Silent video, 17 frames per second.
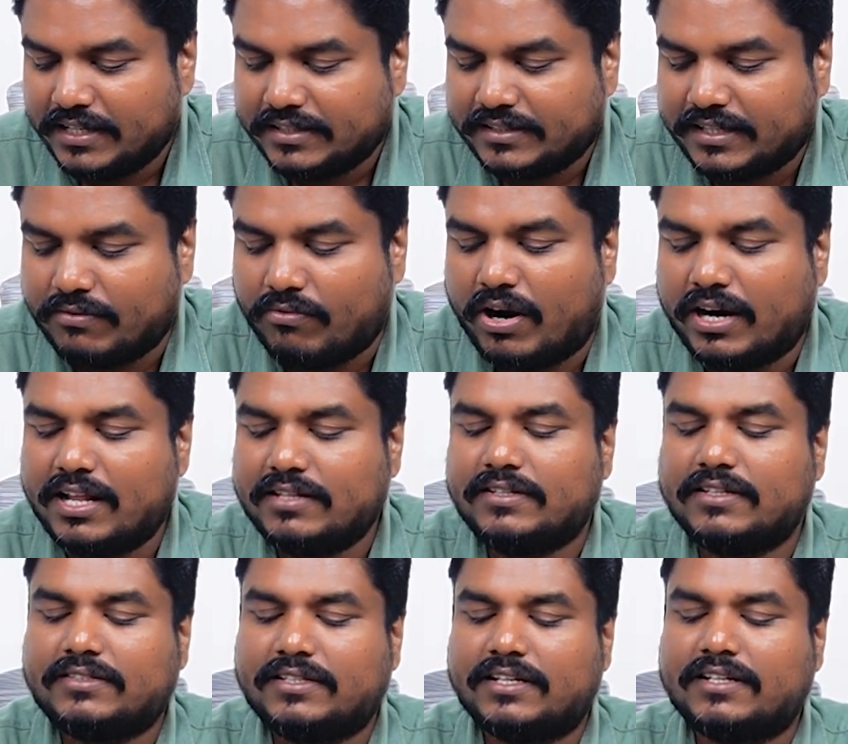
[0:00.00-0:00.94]
So what is
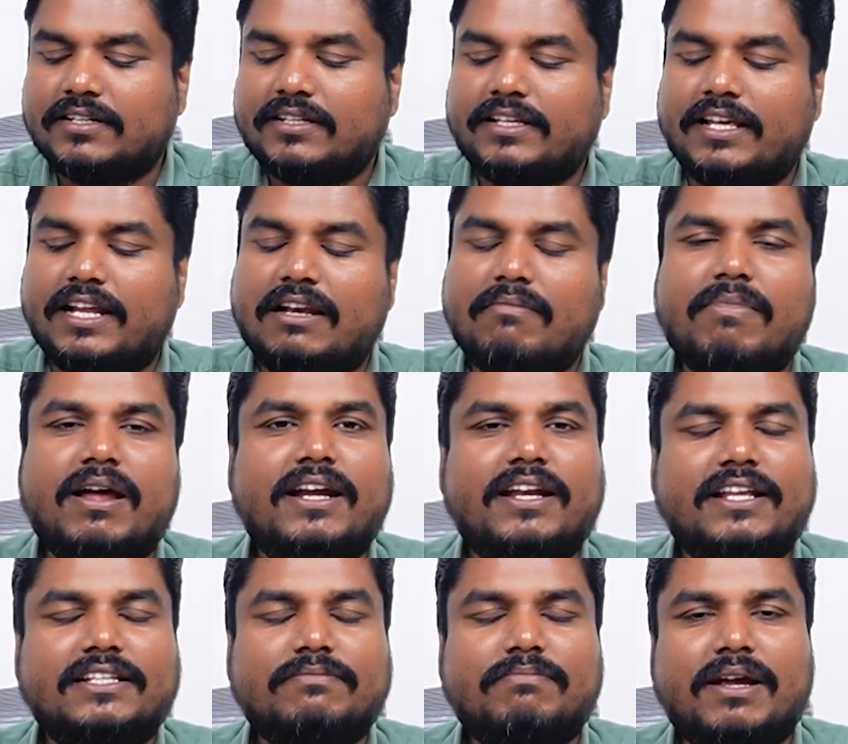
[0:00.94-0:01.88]
this, sir? L
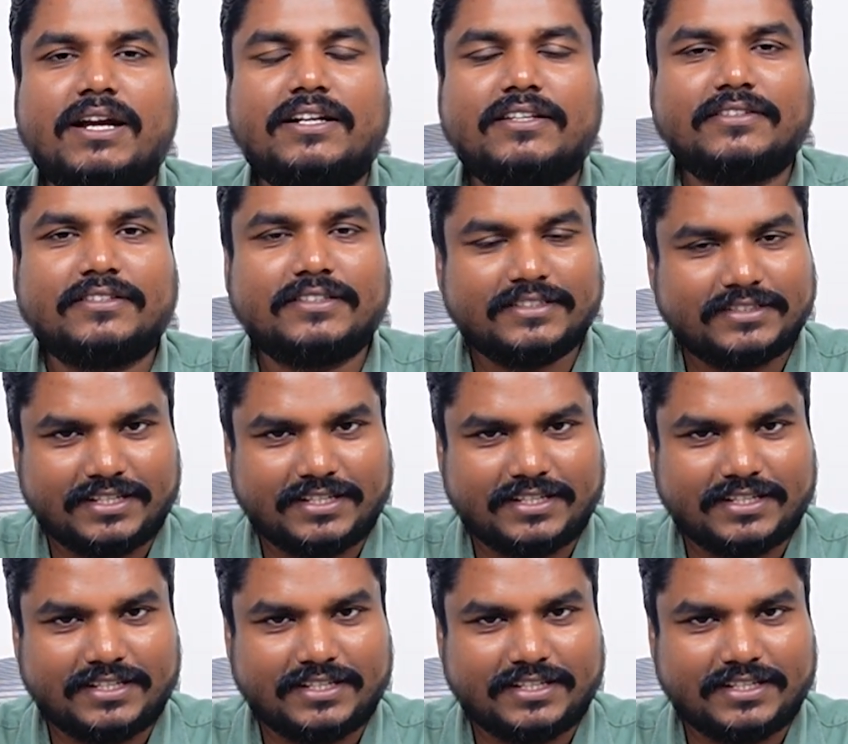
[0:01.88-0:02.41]
band, S band.